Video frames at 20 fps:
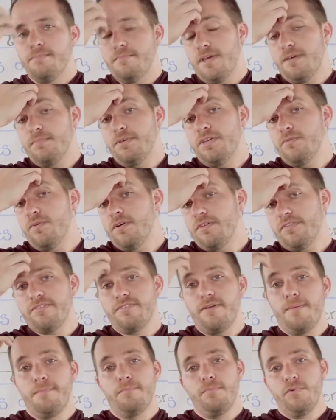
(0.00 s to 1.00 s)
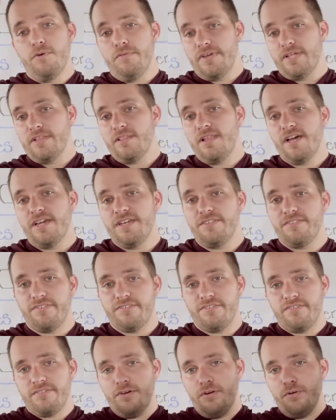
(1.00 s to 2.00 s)
Maybe you want some moving
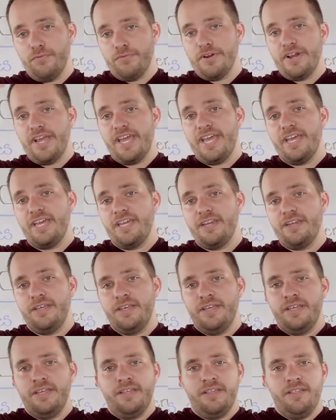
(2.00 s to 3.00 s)
lights overhead